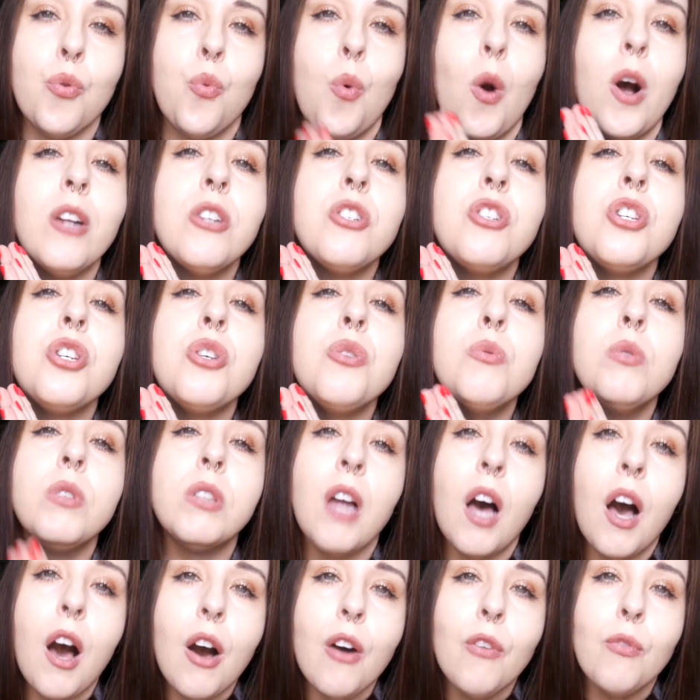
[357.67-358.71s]
What do you
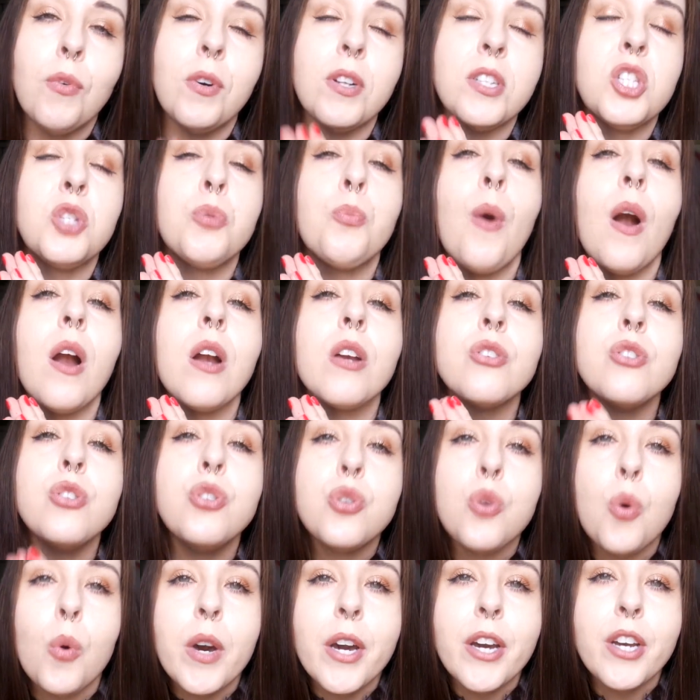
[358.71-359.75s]
love? What sparks
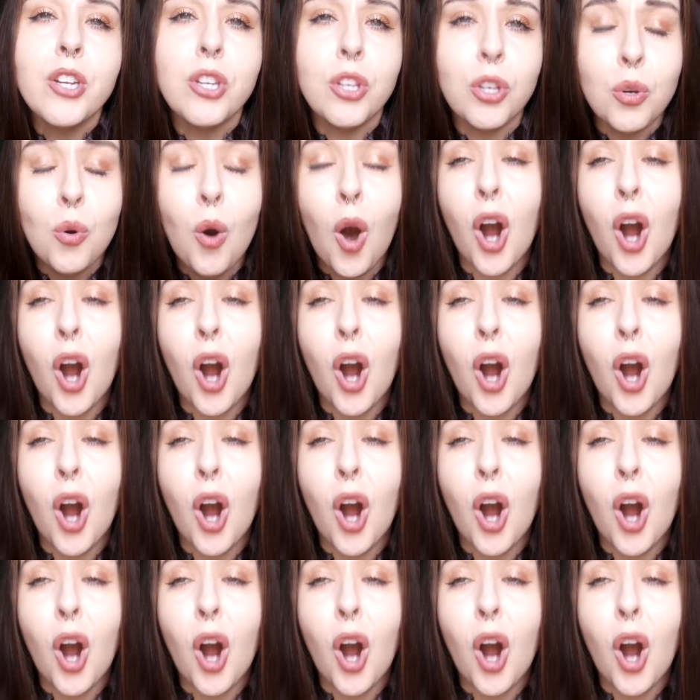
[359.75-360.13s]
joy in you?